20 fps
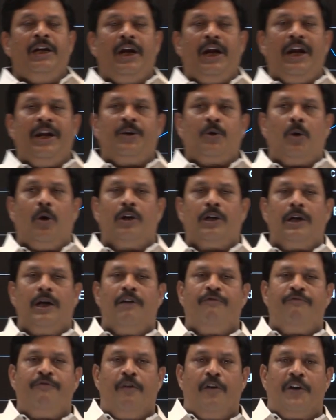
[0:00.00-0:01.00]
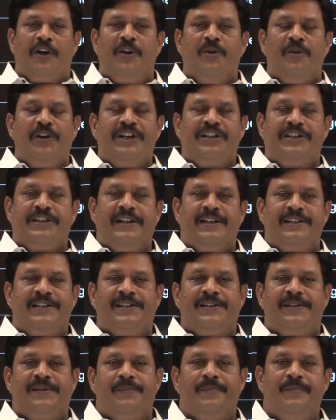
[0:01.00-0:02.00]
a total of 4 unit cells.